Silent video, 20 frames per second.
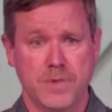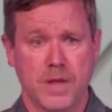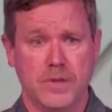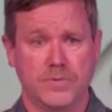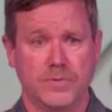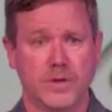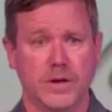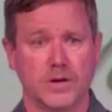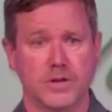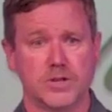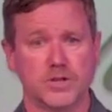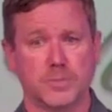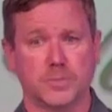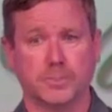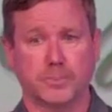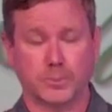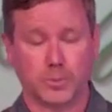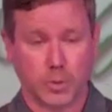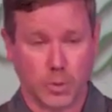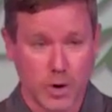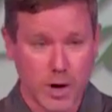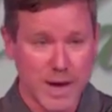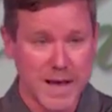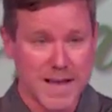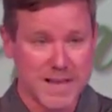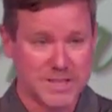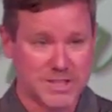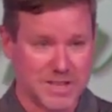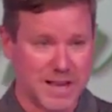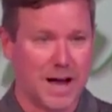there's
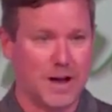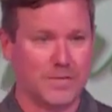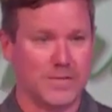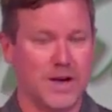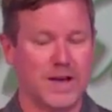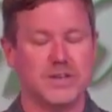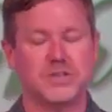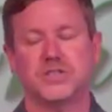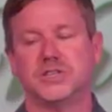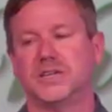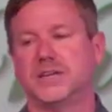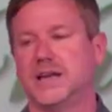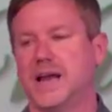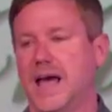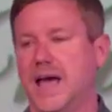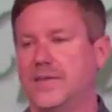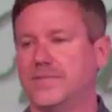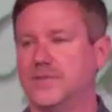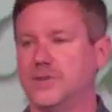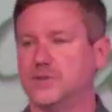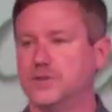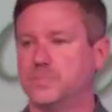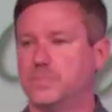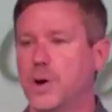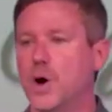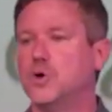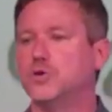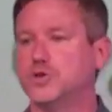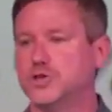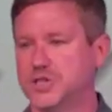pre salvation and there's
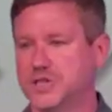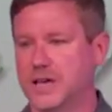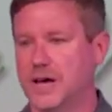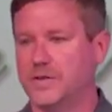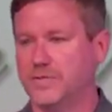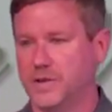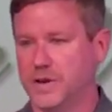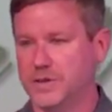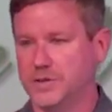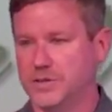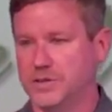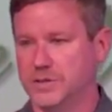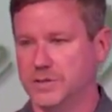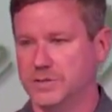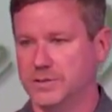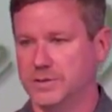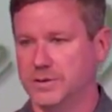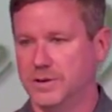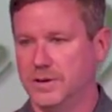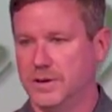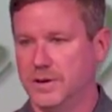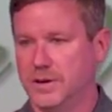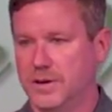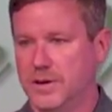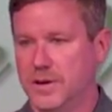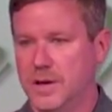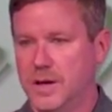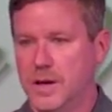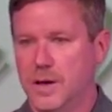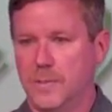post salvation.
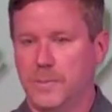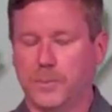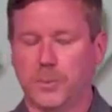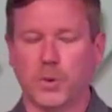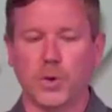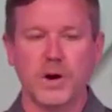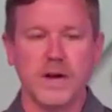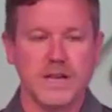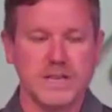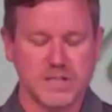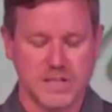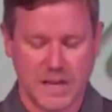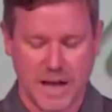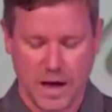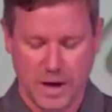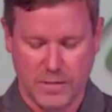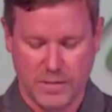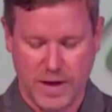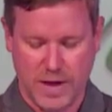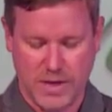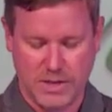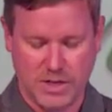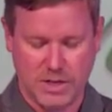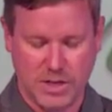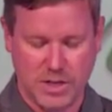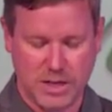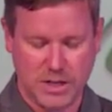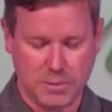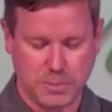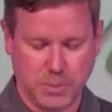Pre
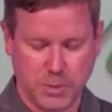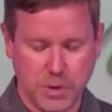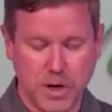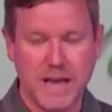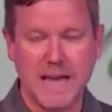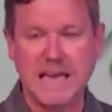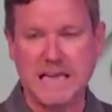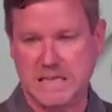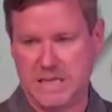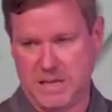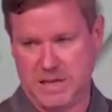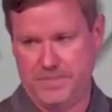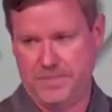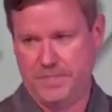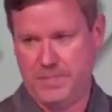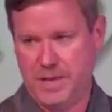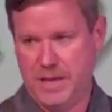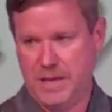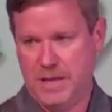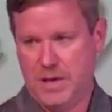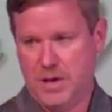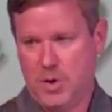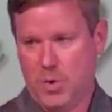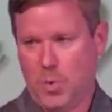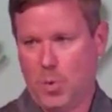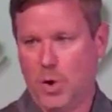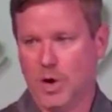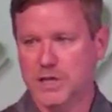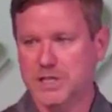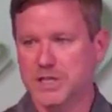salvation is pretty easy.
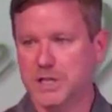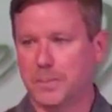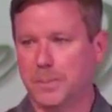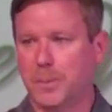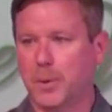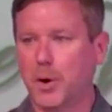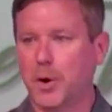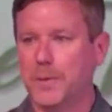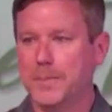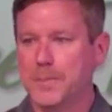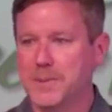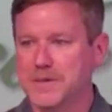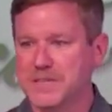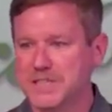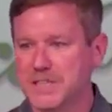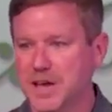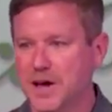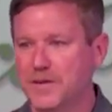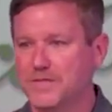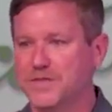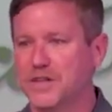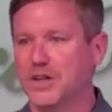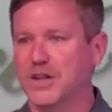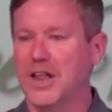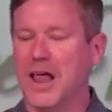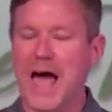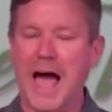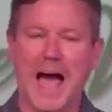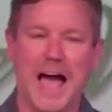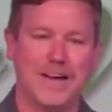What is the purpose of the
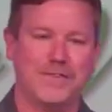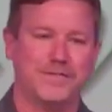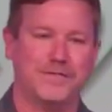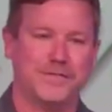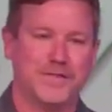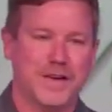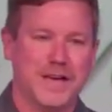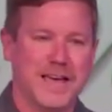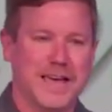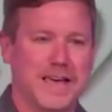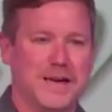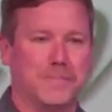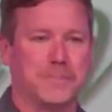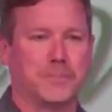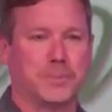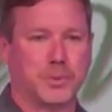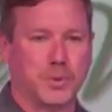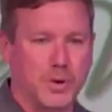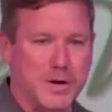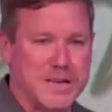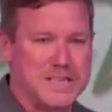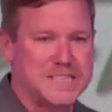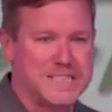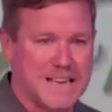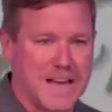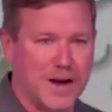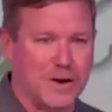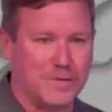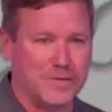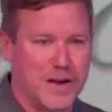life in pre
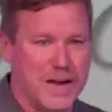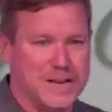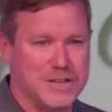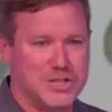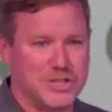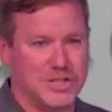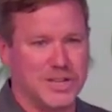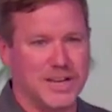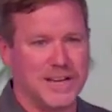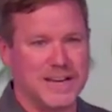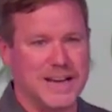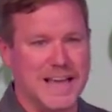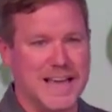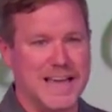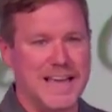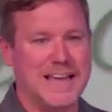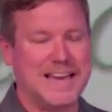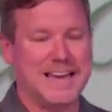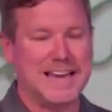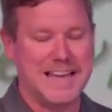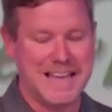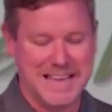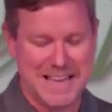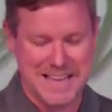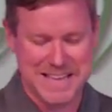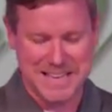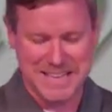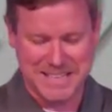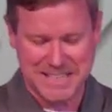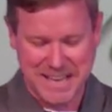salvation? It
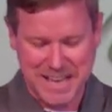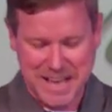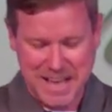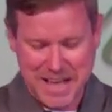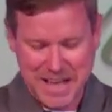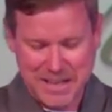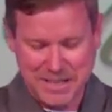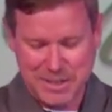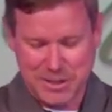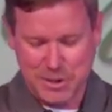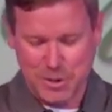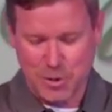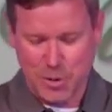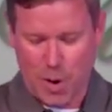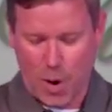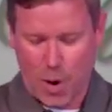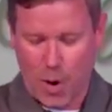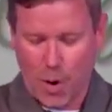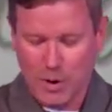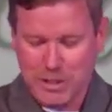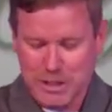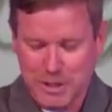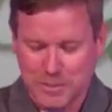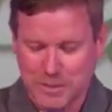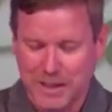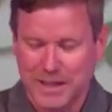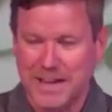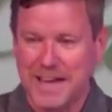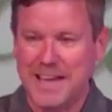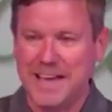is to
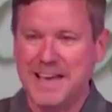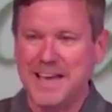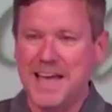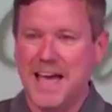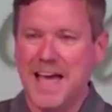ultimately